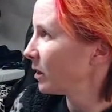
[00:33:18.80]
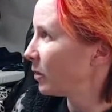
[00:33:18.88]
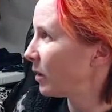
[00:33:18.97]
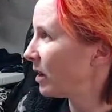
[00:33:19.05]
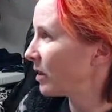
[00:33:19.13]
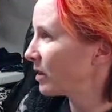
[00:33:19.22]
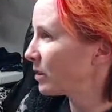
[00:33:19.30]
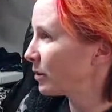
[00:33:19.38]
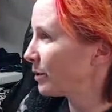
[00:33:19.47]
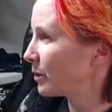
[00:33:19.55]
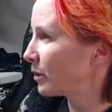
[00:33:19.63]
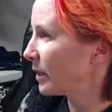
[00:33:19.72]
well, this
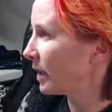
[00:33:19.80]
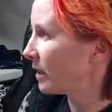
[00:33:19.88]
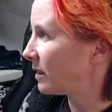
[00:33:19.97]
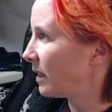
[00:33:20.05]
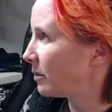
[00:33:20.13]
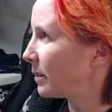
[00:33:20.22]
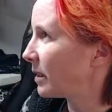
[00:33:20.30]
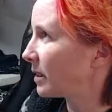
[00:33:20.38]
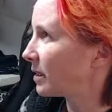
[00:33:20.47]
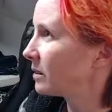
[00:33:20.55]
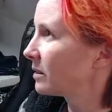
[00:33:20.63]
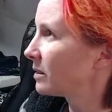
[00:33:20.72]
stream's doing a lot
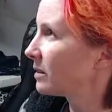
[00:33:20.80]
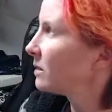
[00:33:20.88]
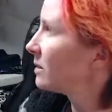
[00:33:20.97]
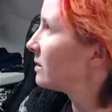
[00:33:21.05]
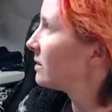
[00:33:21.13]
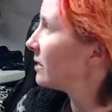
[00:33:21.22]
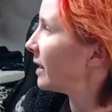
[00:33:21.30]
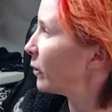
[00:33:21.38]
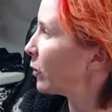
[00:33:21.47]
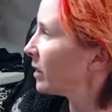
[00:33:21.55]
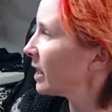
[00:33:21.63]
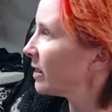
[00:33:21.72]
better, and
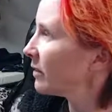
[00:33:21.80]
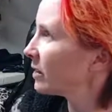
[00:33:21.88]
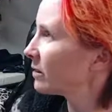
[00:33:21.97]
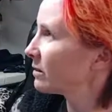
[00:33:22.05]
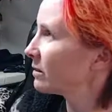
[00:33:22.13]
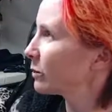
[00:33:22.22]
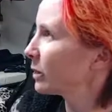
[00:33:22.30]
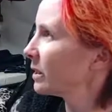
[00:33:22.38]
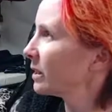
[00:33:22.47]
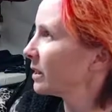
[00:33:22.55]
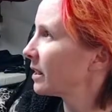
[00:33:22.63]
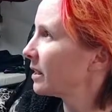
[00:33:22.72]
we're not even
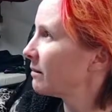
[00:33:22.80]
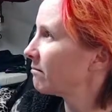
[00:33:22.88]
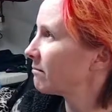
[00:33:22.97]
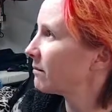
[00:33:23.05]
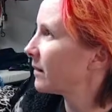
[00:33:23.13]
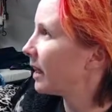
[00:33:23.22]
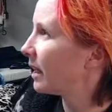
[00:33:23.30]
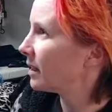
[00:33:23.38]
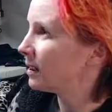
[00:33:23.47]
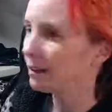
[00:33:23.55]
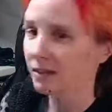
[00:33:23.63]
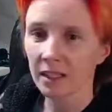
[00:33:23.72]
really getting
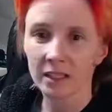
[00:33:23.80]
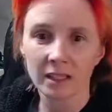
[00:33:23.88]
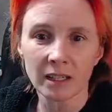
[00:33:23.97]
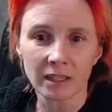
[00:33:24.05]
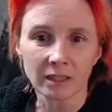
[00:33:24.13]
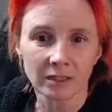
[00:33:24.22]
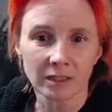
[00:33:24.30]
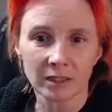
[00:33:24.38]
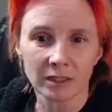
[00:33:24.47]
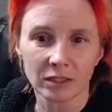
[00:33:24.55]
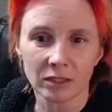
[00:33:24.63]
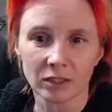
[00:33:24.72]
anything done. This
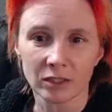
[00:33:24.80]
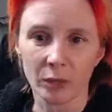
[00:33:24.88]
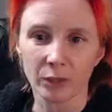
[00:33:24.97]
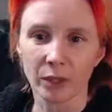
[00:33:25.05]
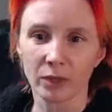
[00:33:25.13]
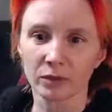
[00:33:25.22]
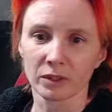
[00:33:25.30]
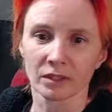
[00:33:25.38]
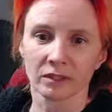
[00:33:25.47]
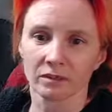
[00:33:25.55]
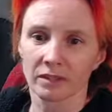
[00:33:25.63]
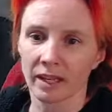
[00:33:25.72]
is just going over
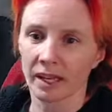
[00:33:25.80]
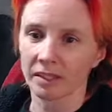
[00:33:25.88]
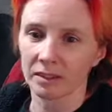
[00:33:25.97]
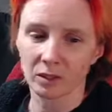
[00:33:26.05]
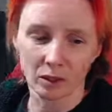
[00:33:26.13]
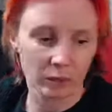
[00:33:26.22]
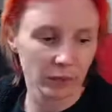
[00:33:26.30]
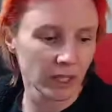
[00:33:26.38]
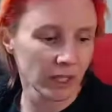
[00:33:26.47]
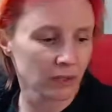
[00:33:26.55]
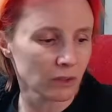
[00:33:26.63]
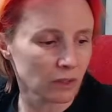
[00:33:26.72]
that. So
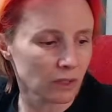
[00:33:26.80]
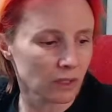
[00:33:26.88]
yeah, so